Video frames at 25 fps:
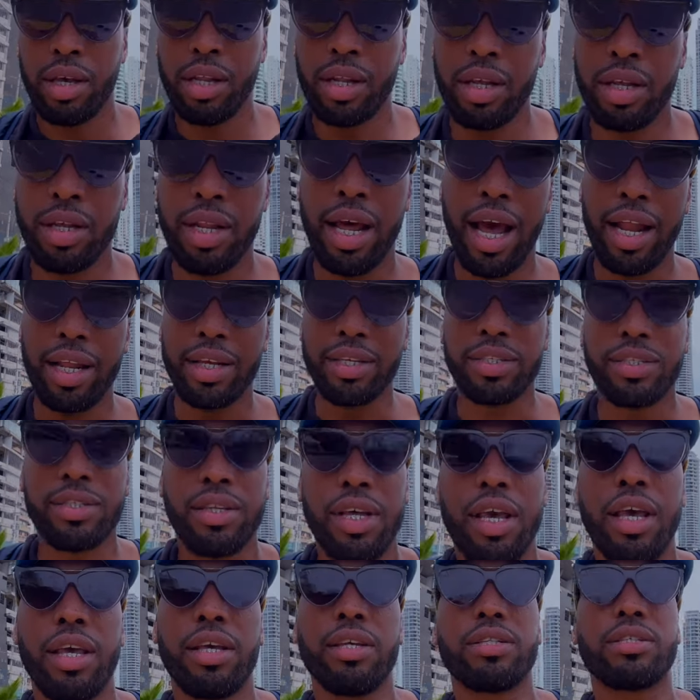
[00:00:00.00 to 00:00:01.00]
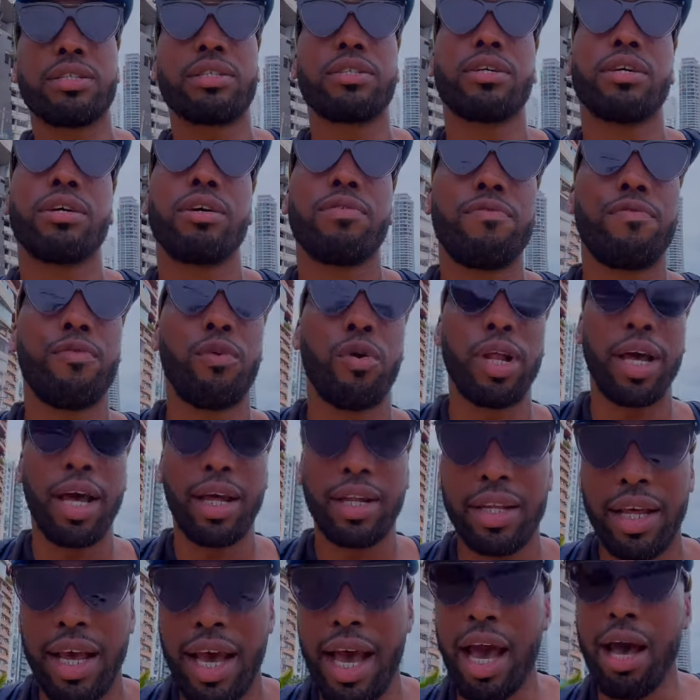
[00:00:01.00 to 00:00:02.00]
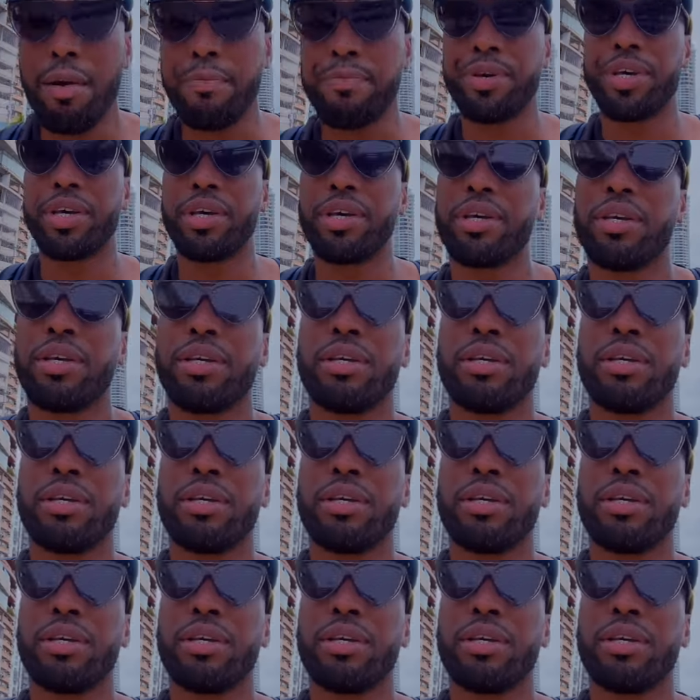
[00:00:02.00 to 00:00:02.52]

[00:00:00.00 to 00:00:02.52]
the United States for that to happen.